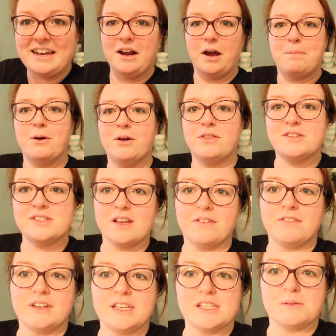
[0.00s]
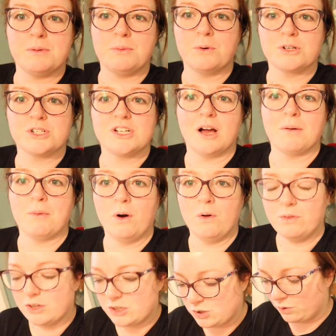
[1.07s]
in. I put the stuff that needs to be washed up
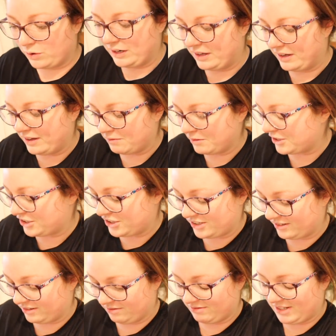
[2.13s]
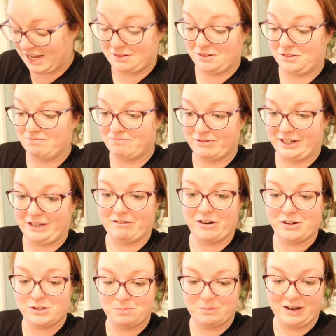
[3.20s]
on the toilet, which sounds pretty
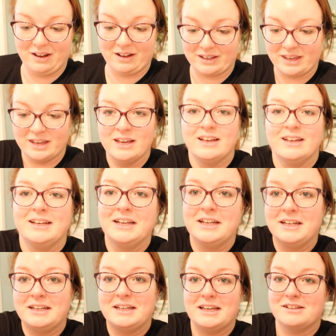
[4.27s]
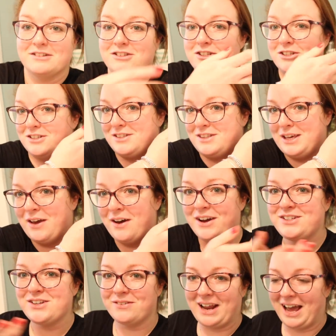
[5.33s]
gross, but like. It's just the
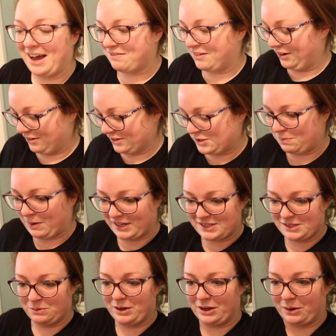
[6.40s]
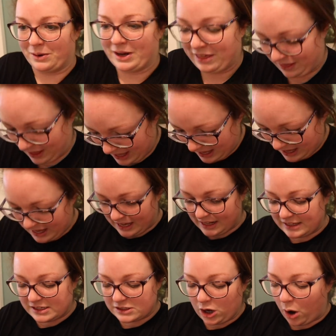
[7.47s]
I don't have a lot of space to work with.
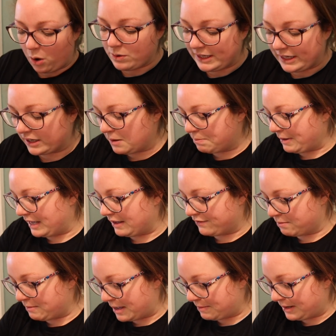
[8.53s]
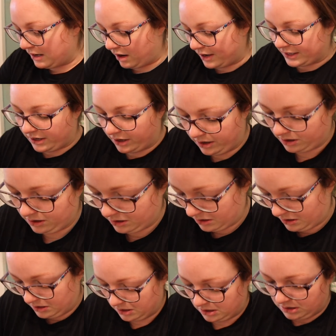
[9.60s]
This is only going to be for maybe like
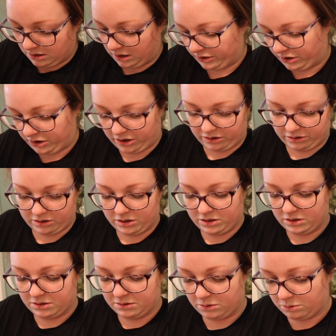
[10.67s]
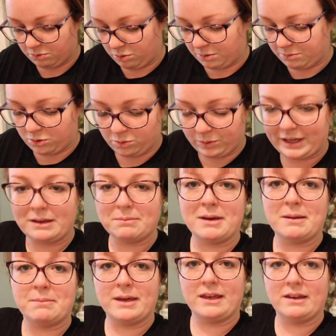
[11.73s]
I don't know, one more week
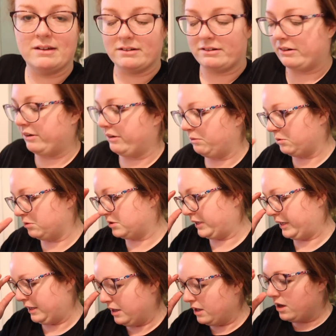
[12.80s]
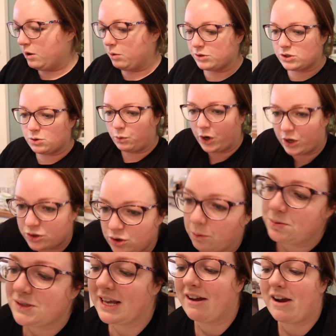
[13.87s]
maybe. I don't know. We'll see. Once the
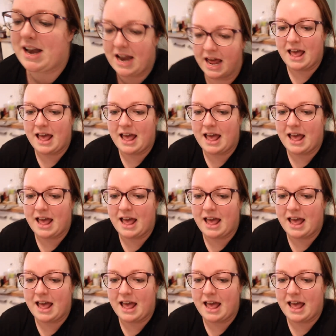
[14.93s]
worktop's in